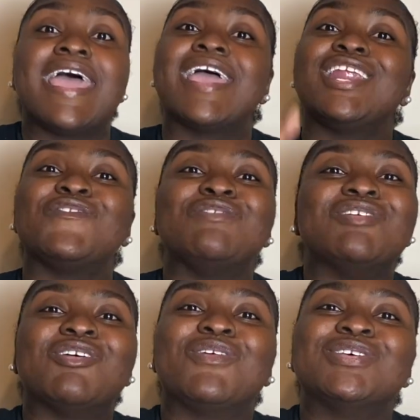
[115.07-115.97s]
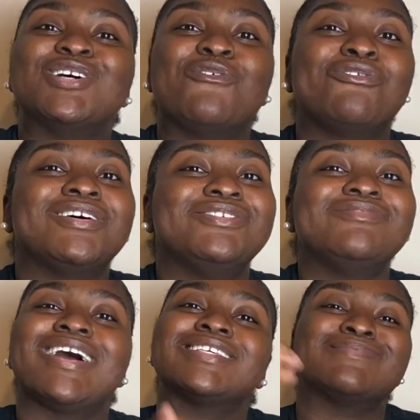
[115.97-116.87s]
And if you don't know what tofu could do,
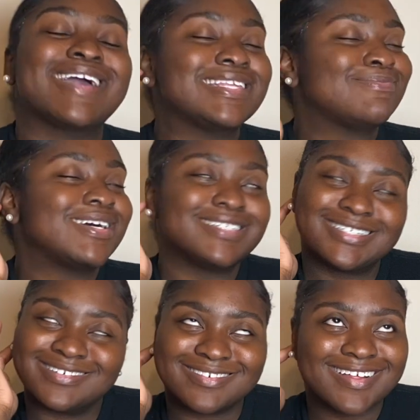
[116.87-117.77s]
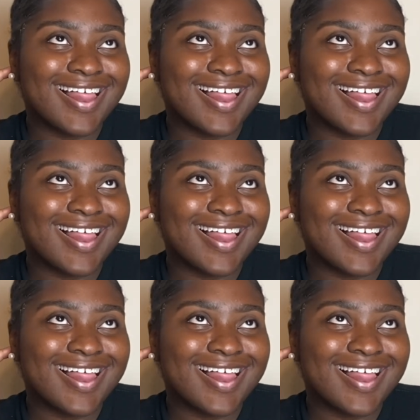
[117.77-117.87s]
like, subscribe to my channel.